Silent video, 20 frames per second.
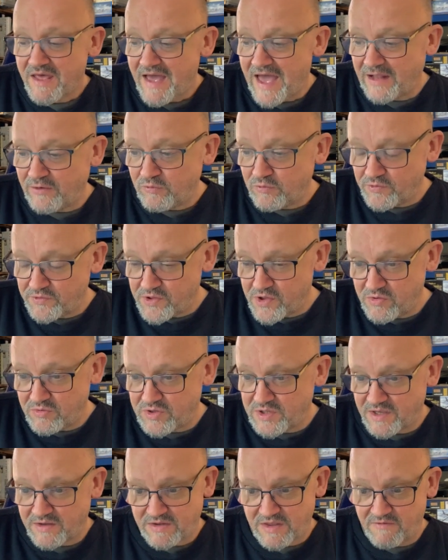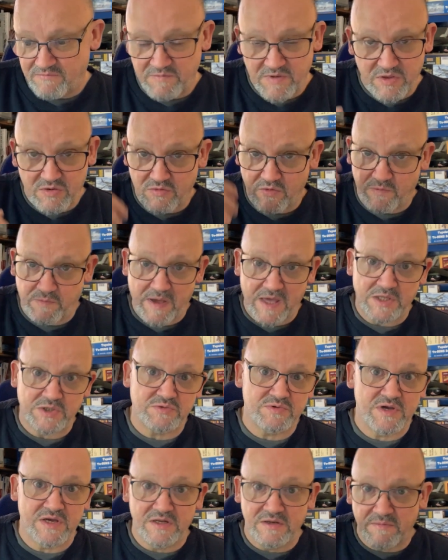And all of you that give me through
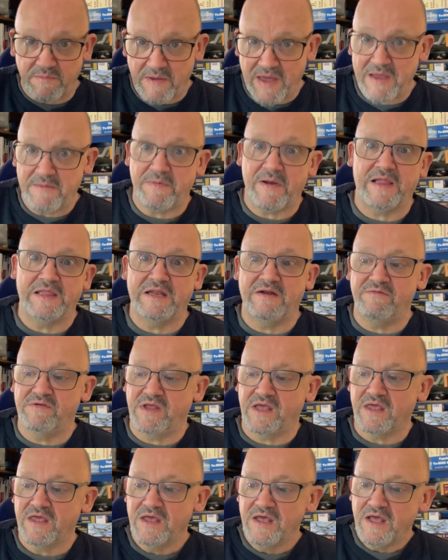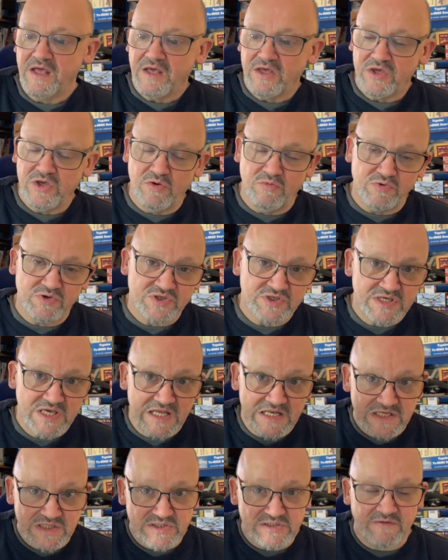Patreon and PayPal and everything, you will see
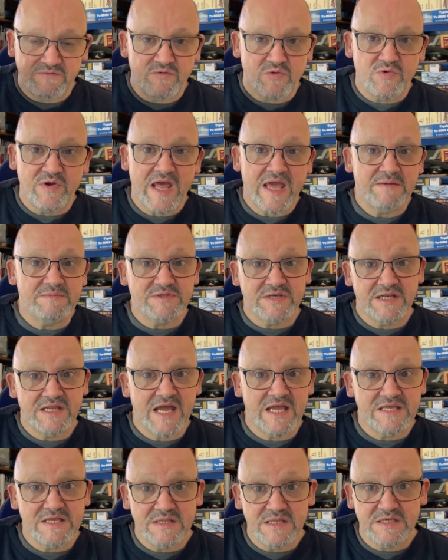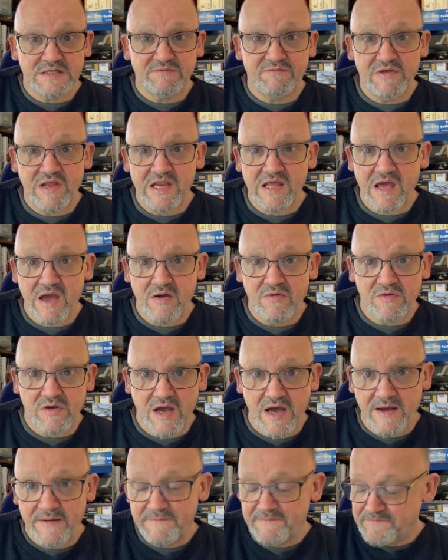a list of your names at the end of this video.
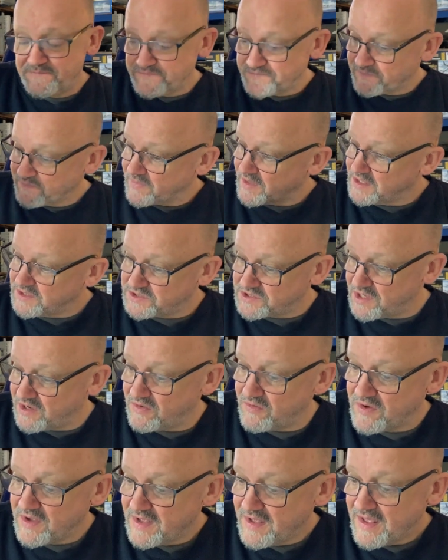So